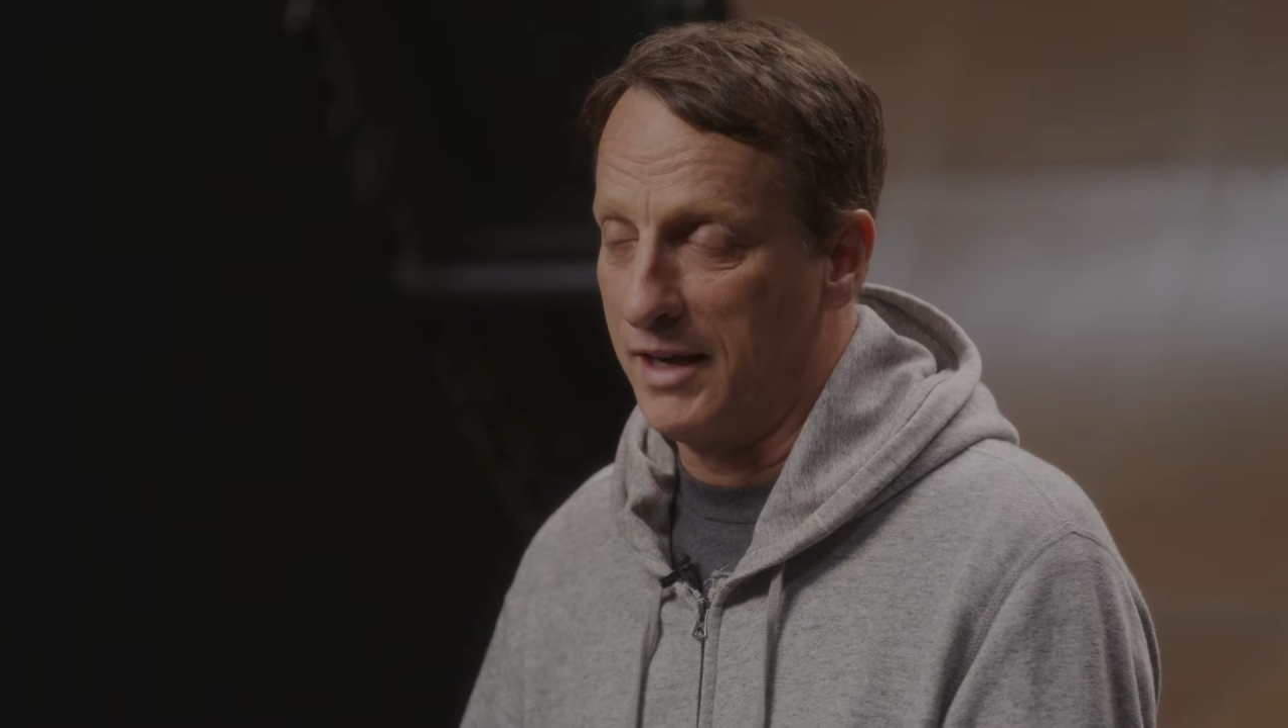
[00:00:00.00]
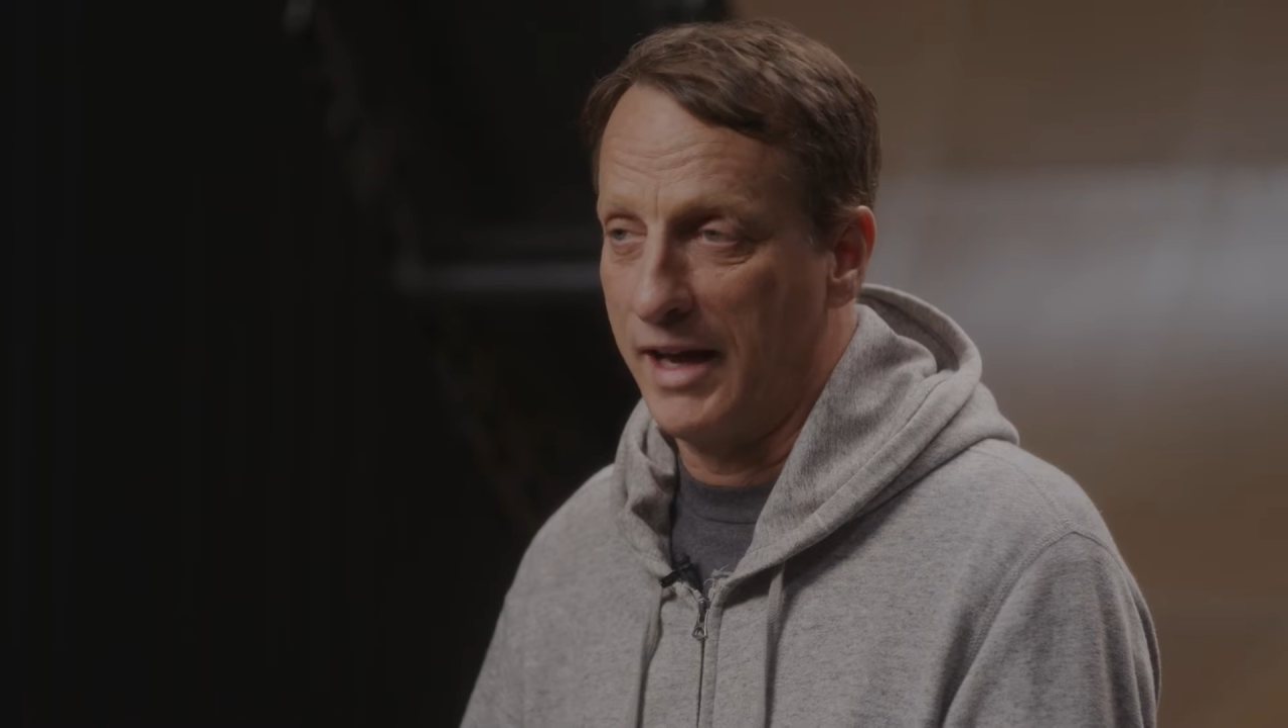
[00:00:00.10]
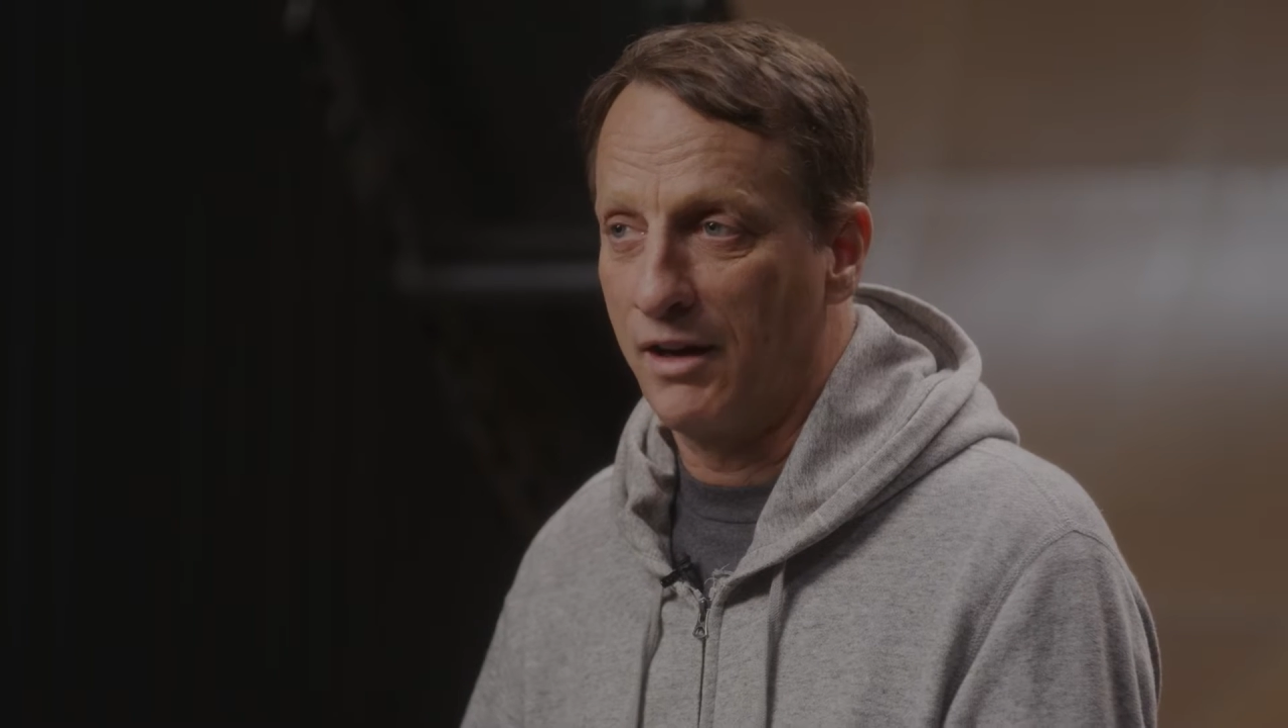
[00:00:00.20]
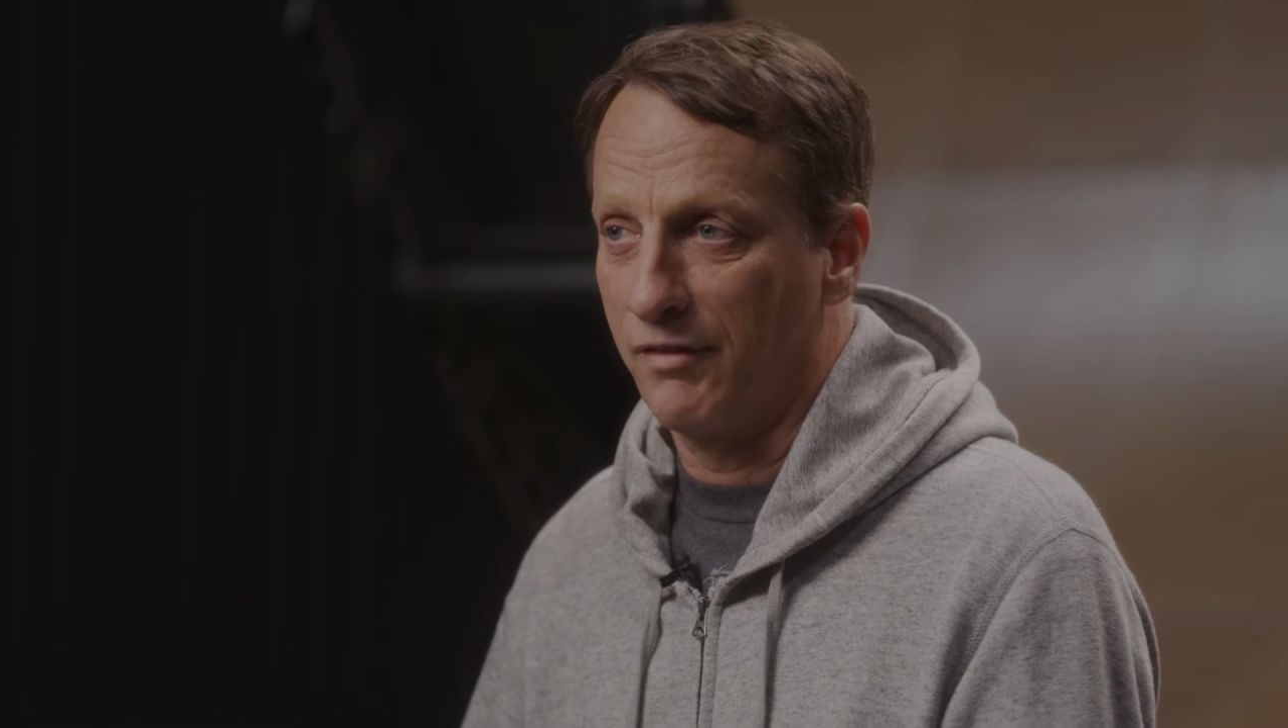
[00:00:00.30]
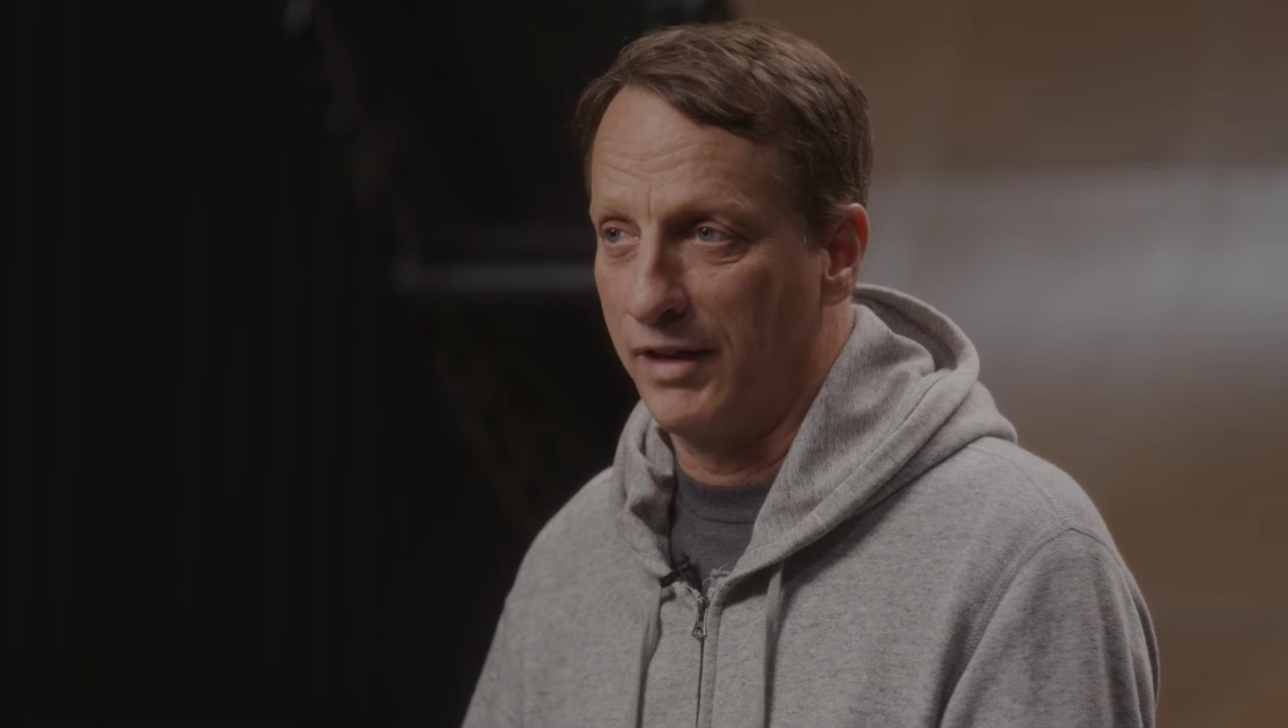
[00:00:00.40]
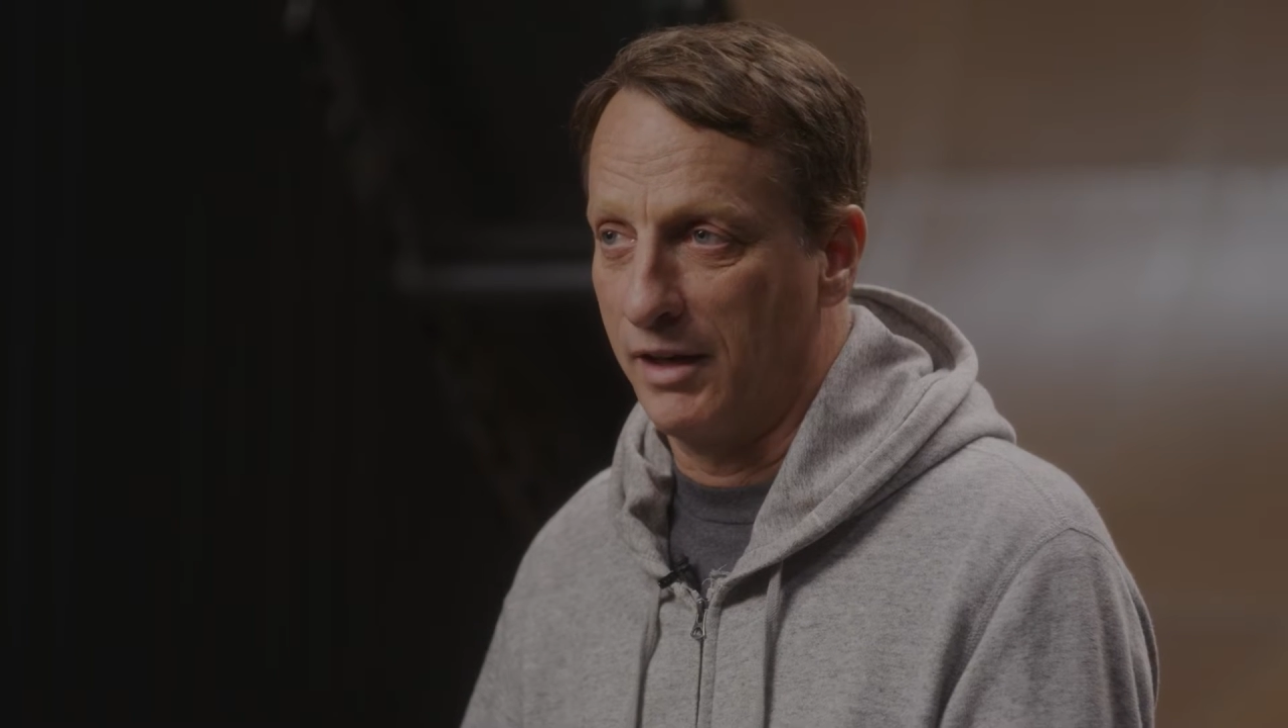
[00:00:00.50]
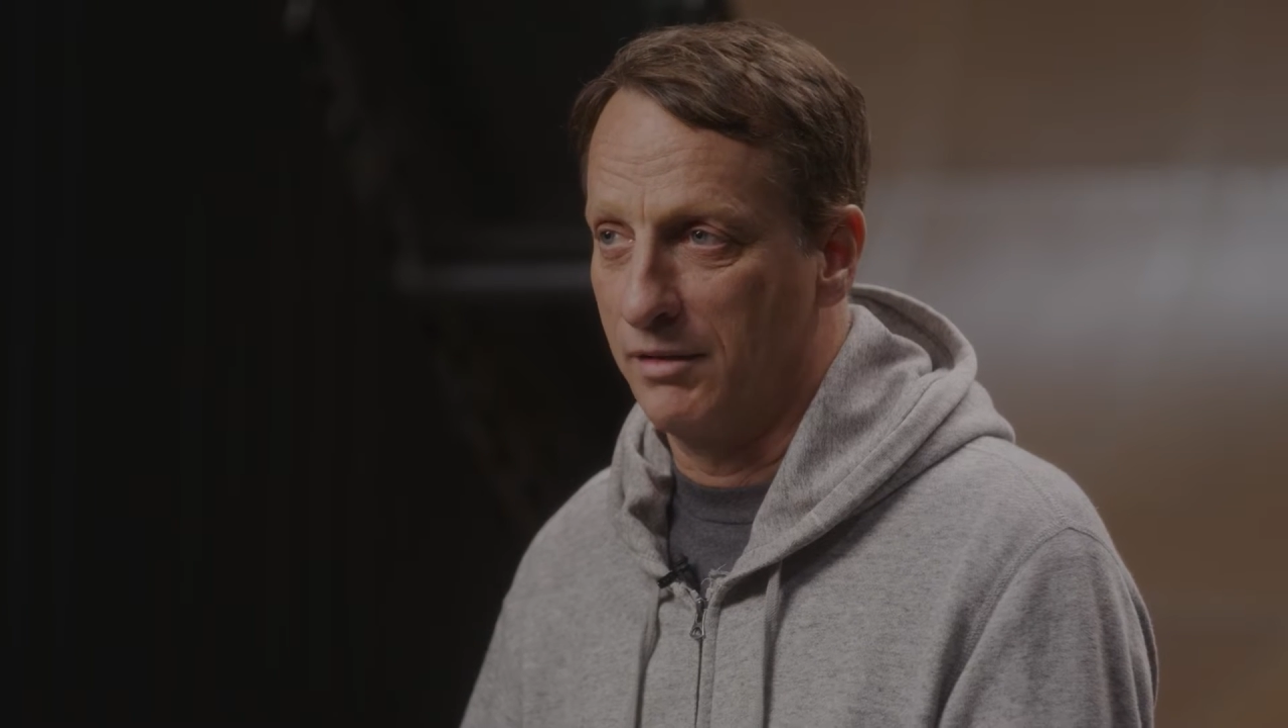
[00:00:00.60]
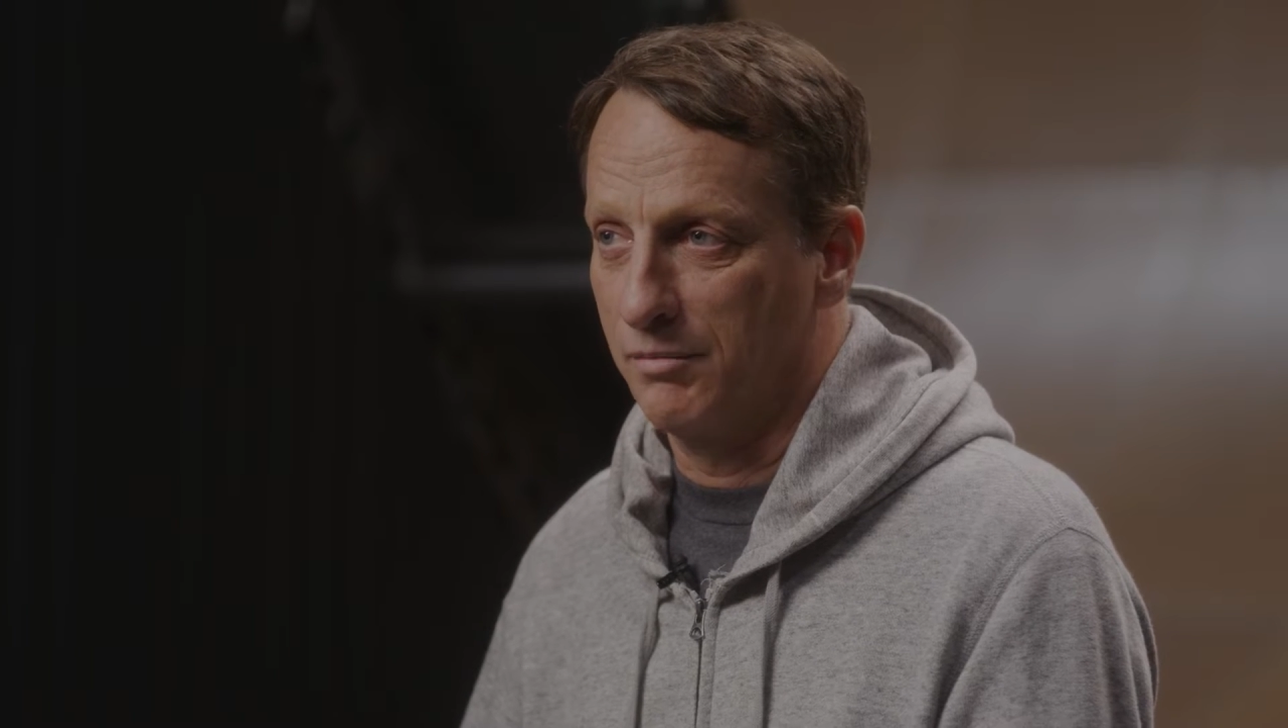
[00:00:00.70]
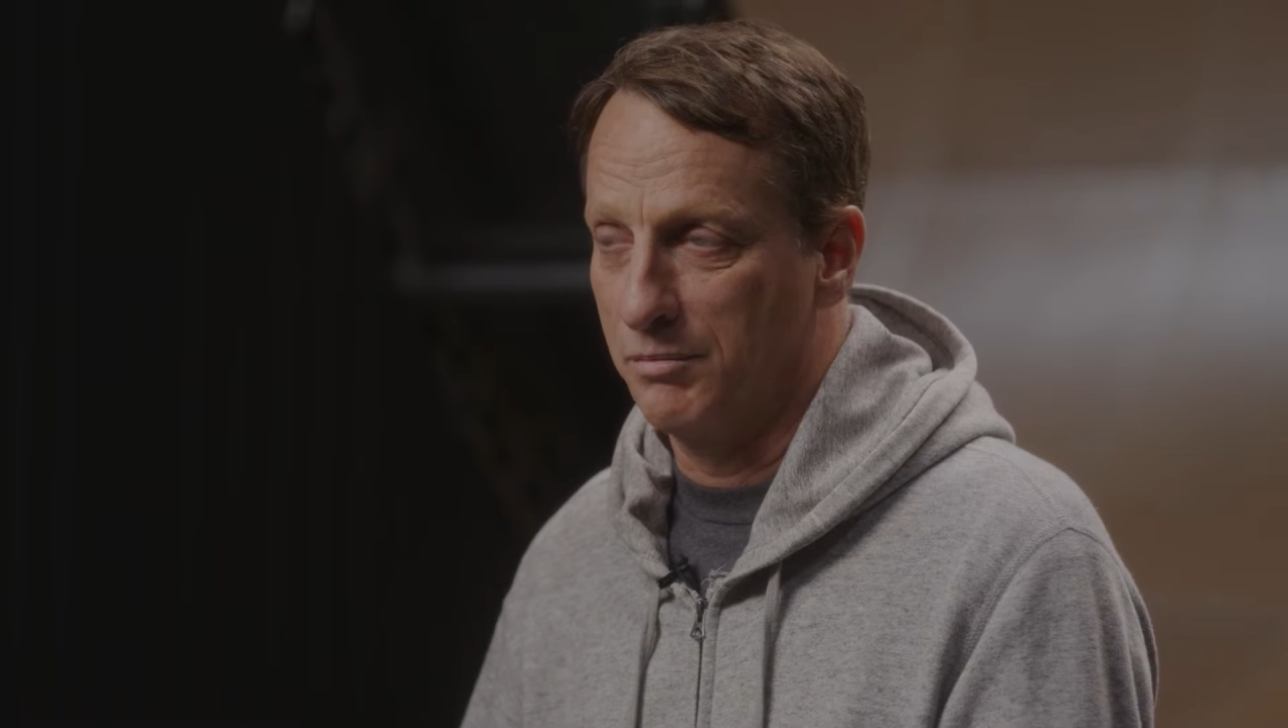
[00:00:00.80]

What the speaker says: it out of that